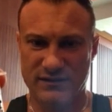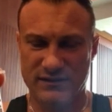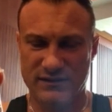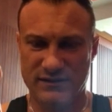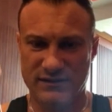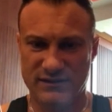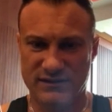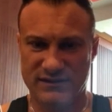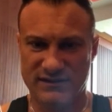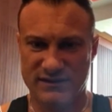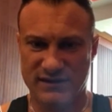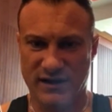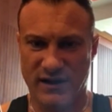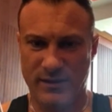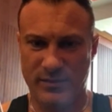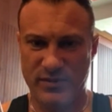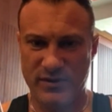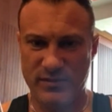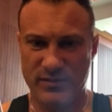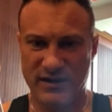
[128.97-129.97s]

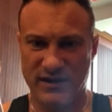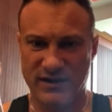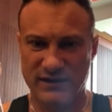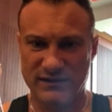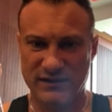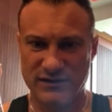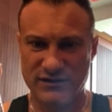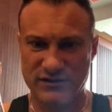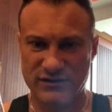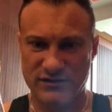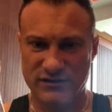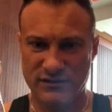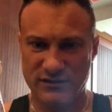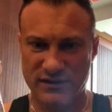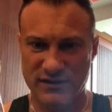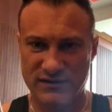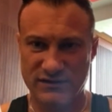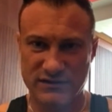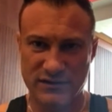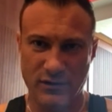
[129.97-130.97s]
sloppy because I just do
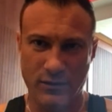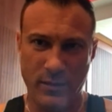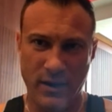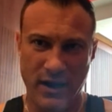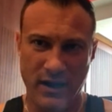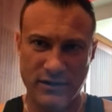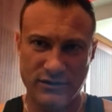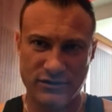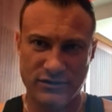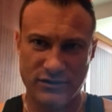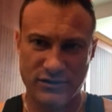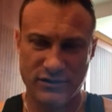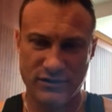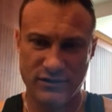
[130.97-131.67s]
this so much.